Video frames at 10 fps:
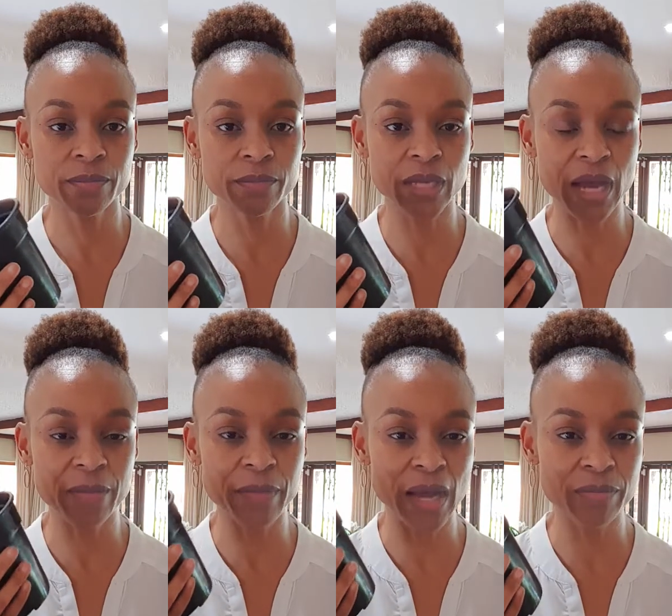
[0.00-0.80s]

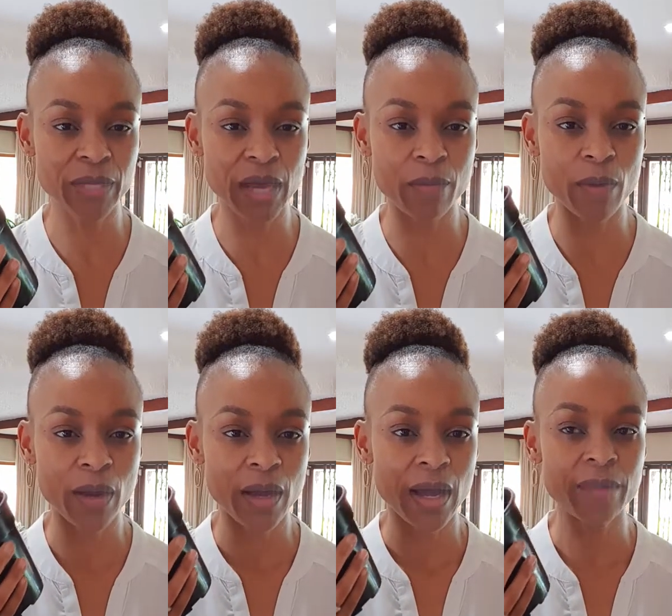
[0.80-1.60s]

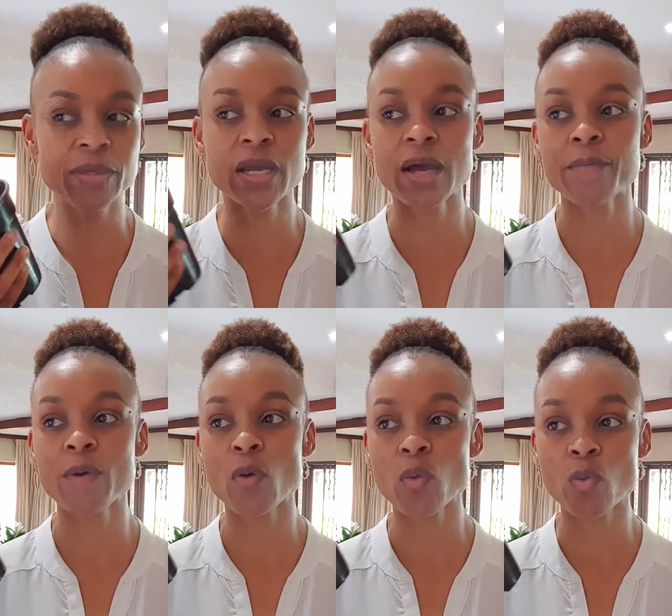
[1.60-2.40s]
become
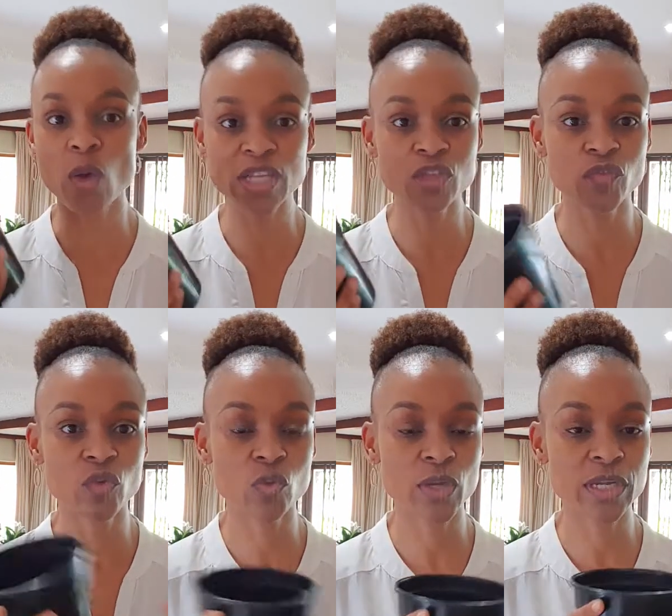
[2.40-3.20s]

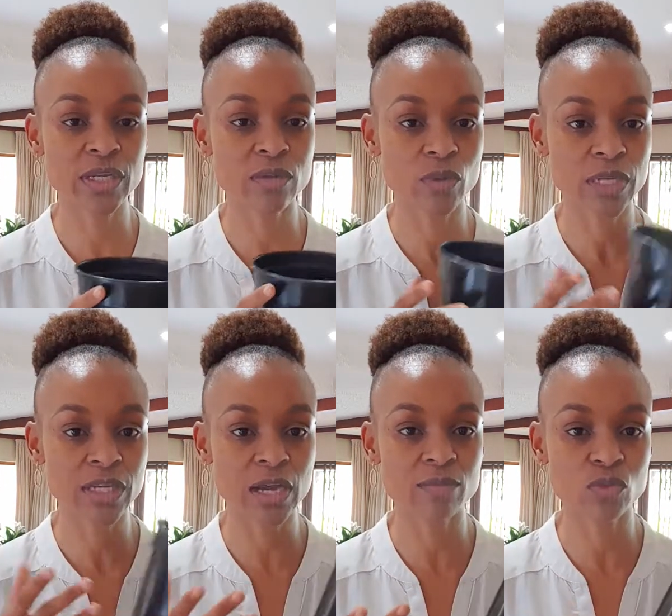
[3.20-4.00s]
watchful when it
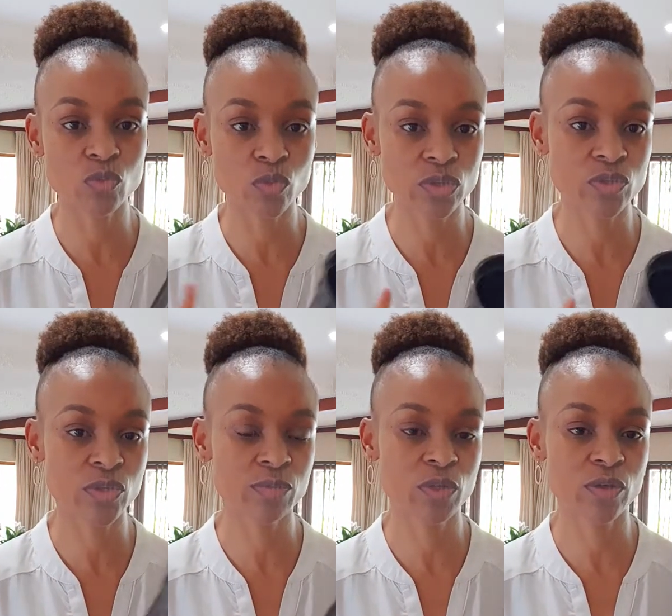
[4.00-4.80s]
comes to
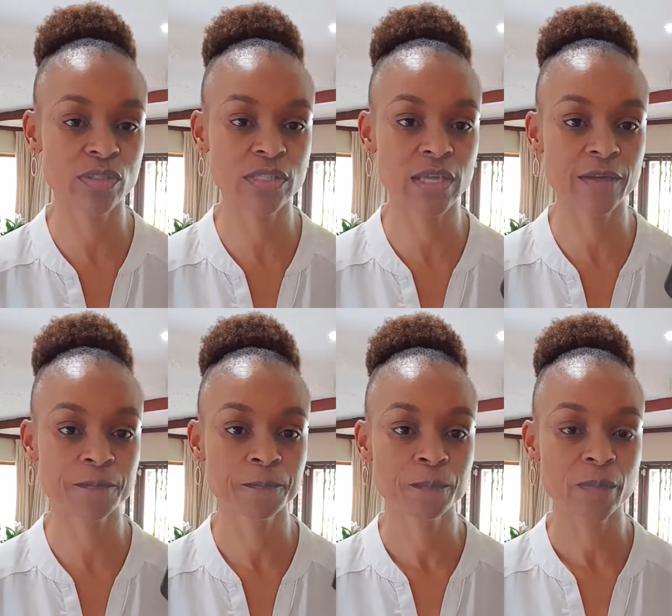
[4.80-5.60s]
watering, because then
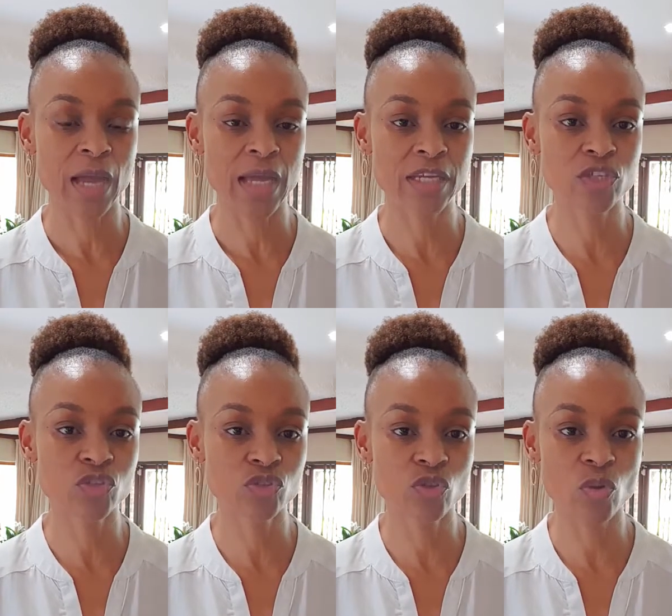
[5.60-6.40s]
I need
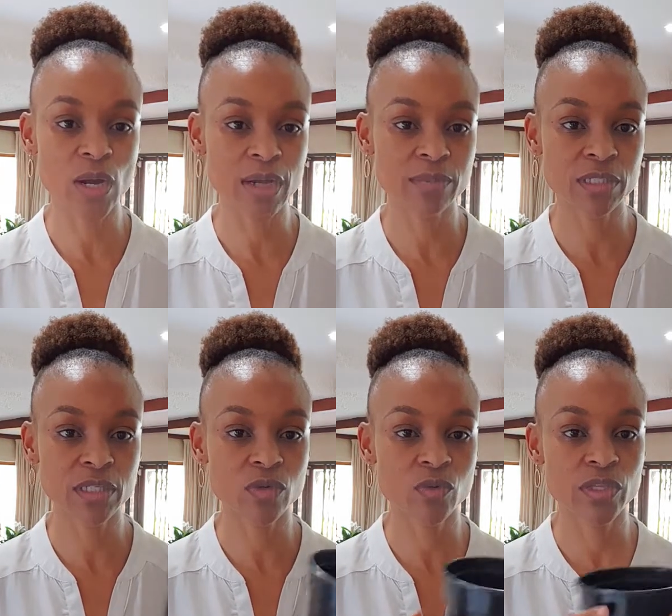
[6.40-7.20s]
to know what I'm
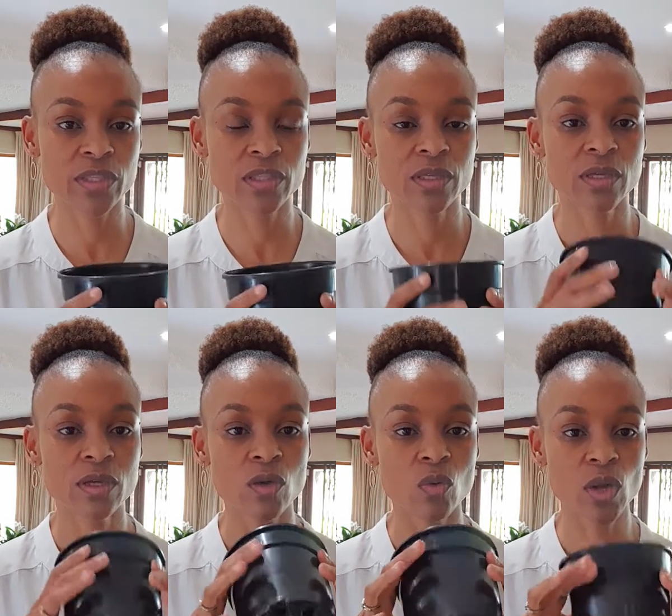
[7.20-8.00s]
dealing with.
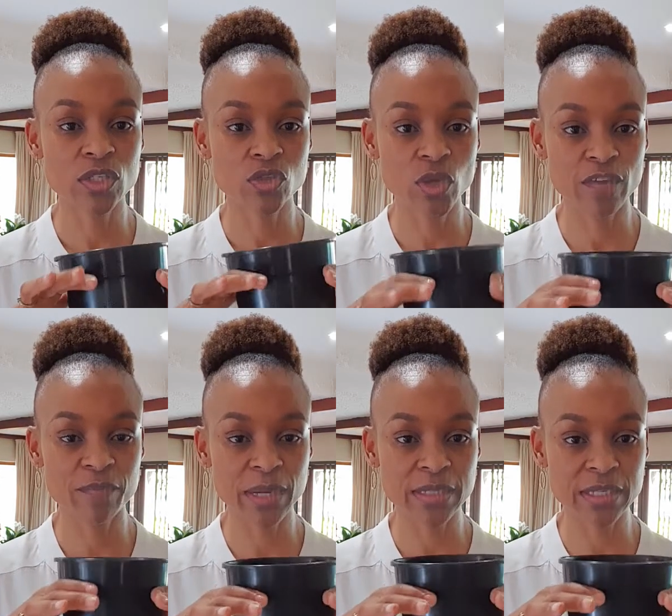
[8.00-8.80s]
Once you have
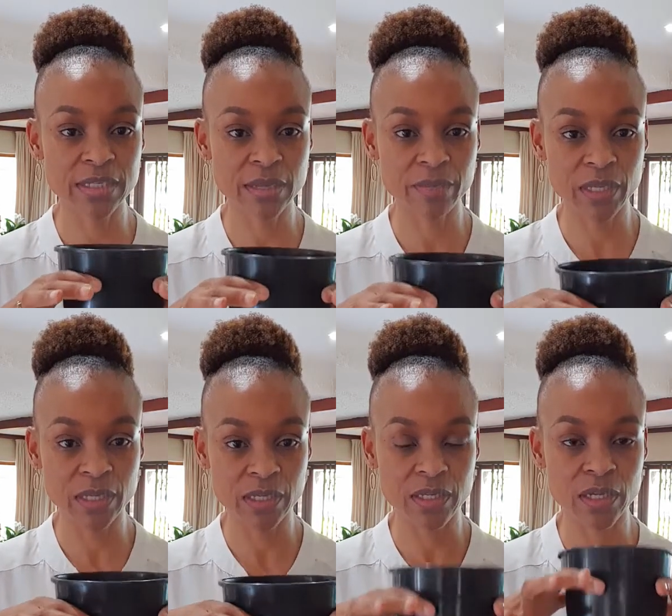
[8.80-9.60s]
planted something
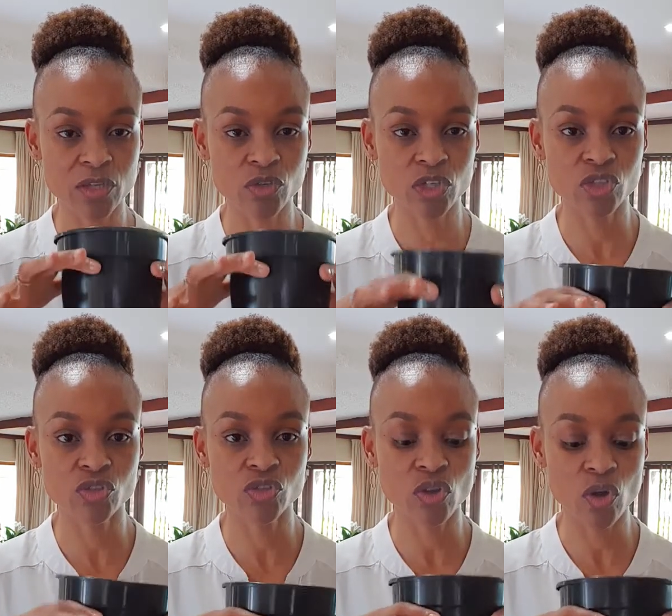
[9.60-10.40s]
in here, you need
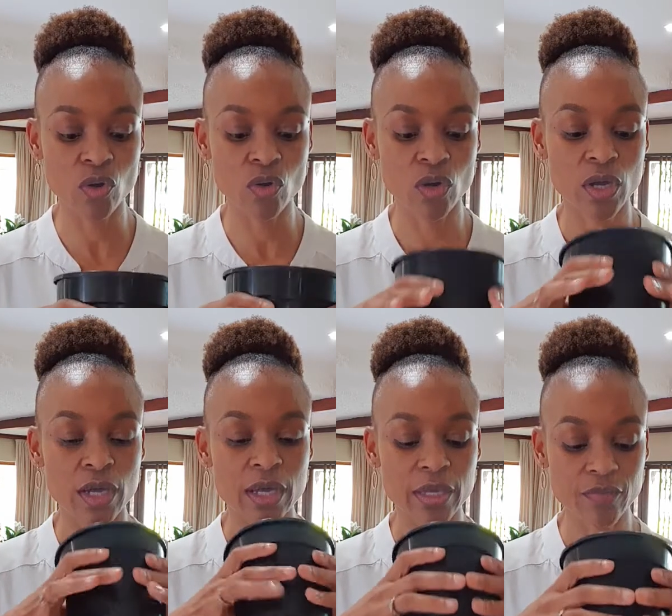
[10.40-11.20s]
to know
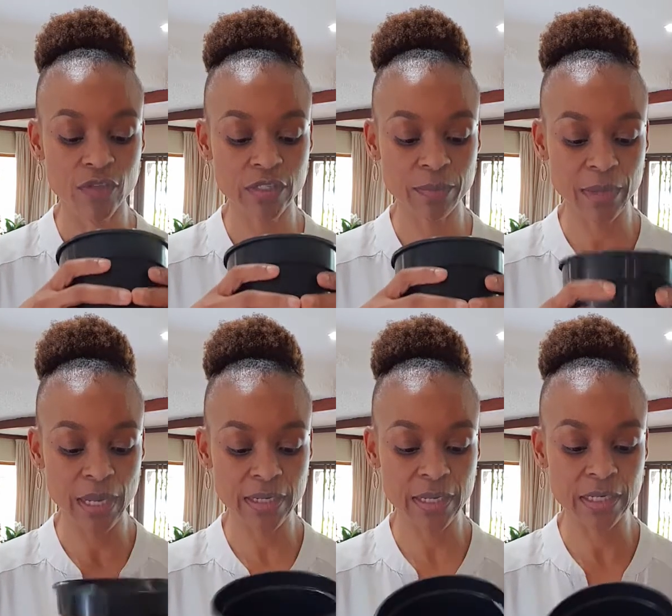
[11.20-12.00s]
if it's a
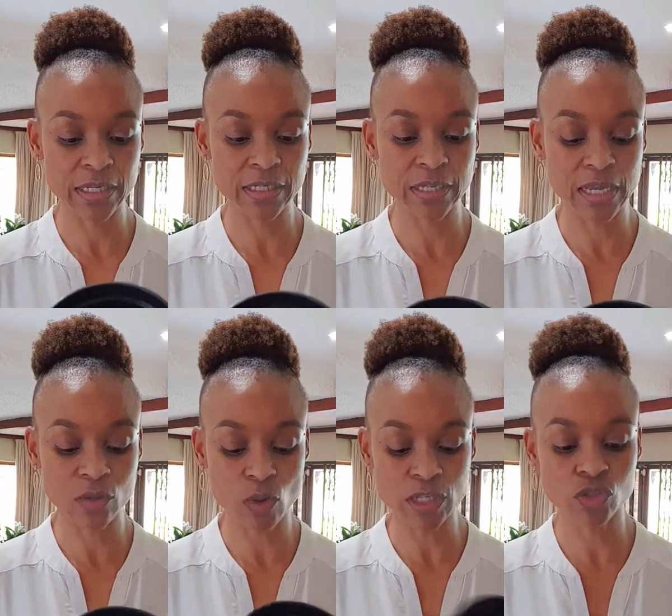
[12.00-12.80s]
plant that
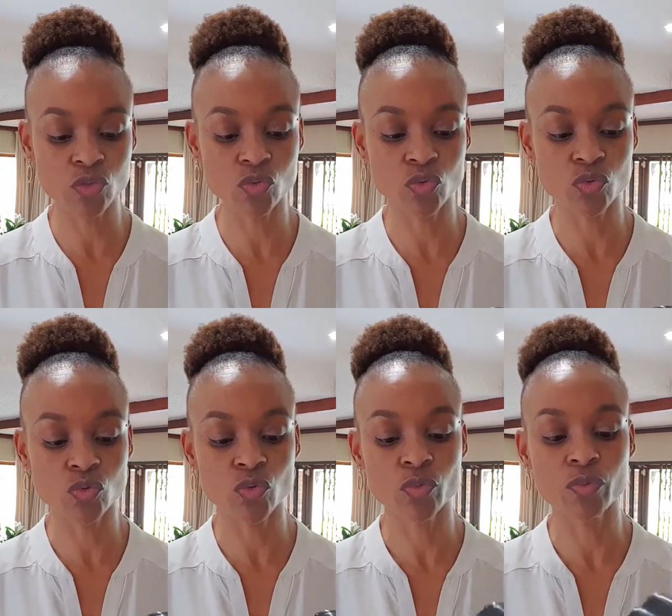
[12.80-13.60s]
wants to
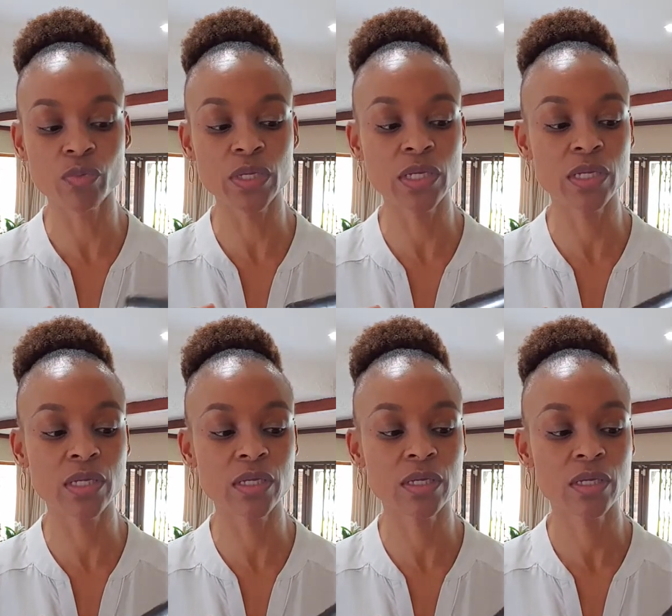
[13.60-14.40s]

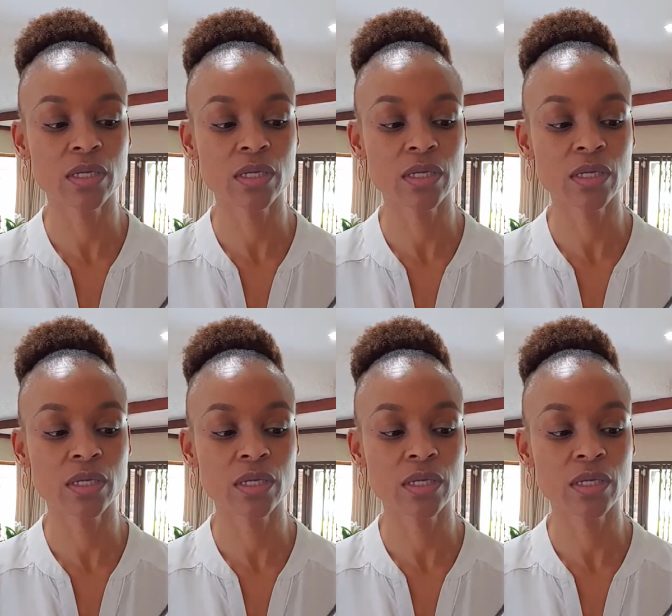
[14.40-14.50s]
be